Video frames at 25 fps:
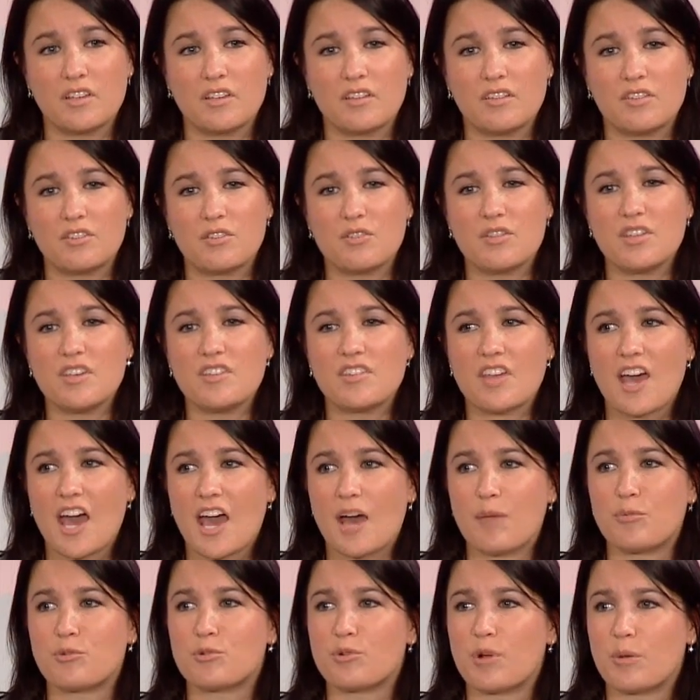So these
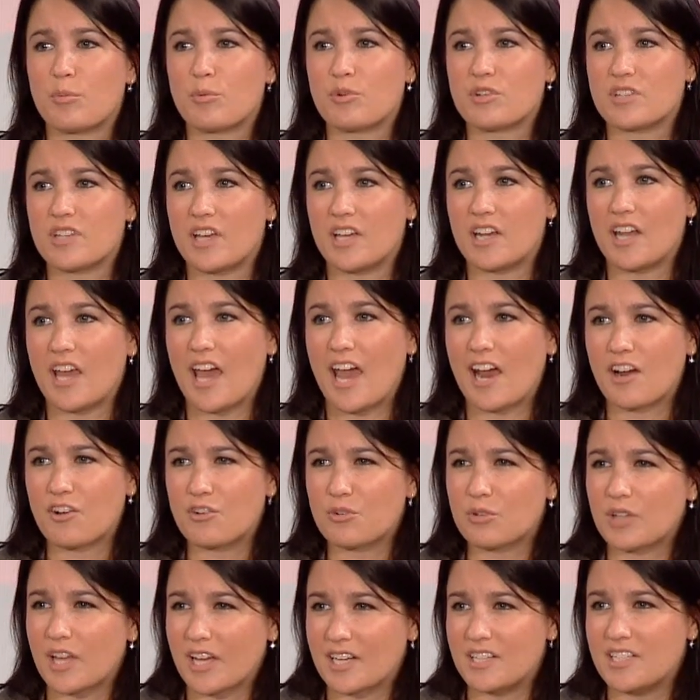apps represent
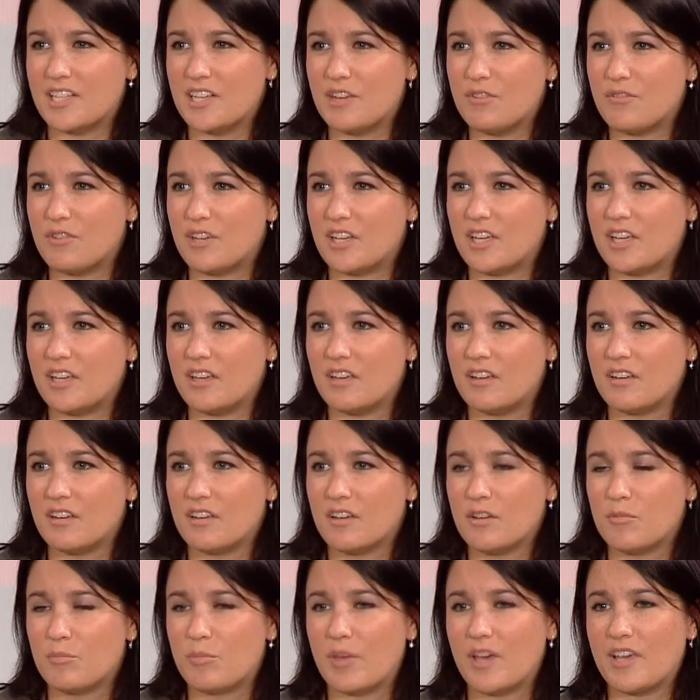actual activity
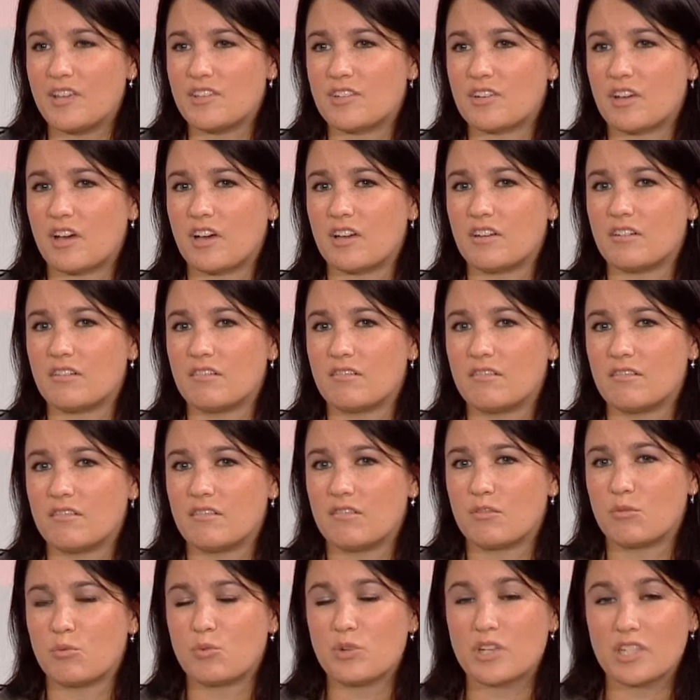based on
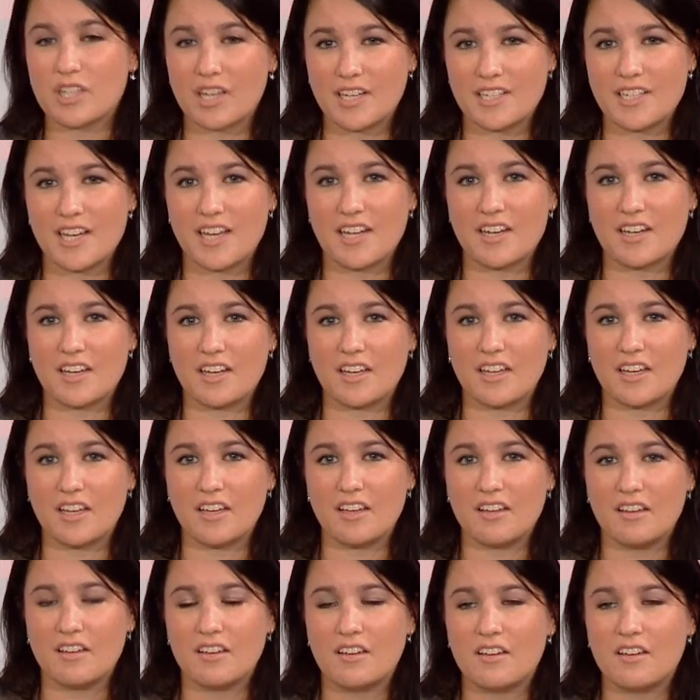real identity.